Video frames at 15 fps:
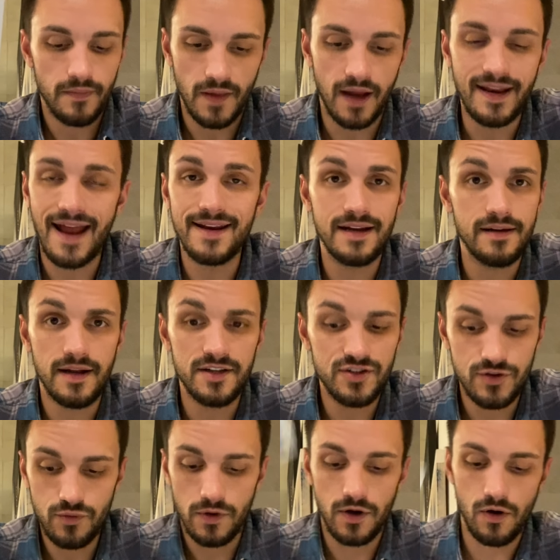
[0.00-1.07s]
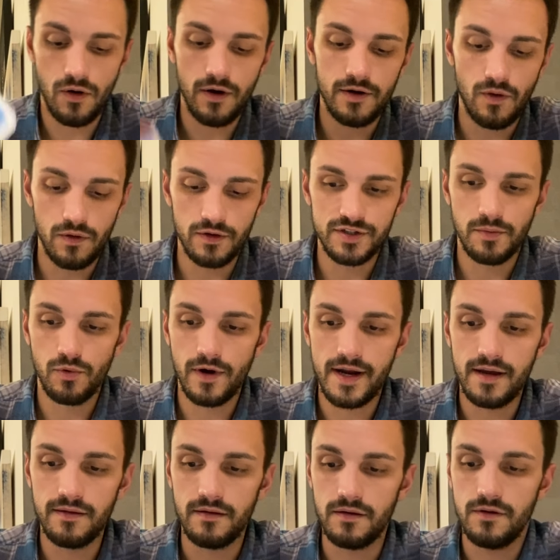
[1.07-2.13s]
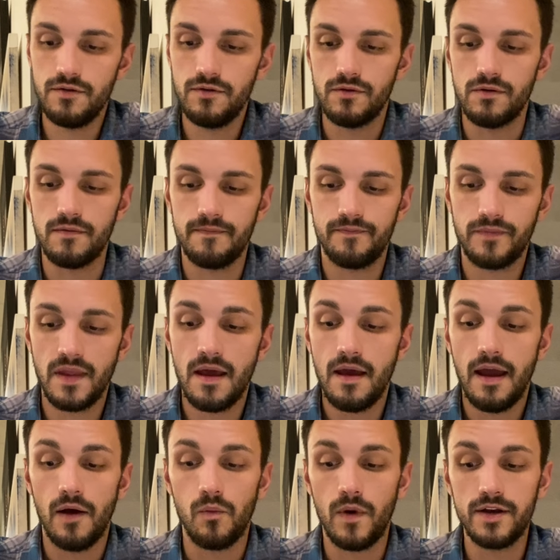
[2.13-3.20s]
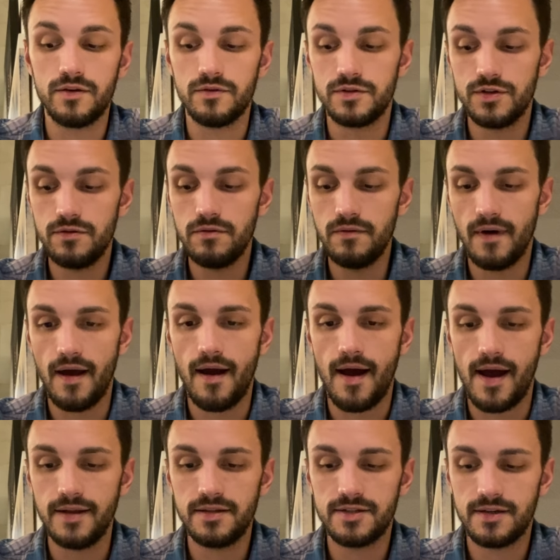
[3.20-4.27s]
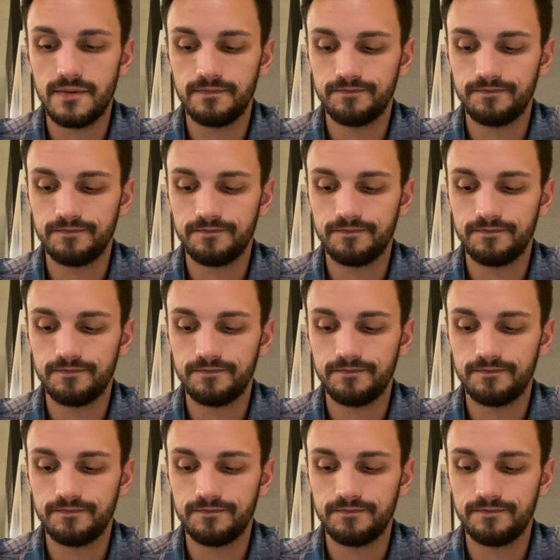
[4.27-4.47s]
An ending needs to occur in order to bring in the new. And when you do that,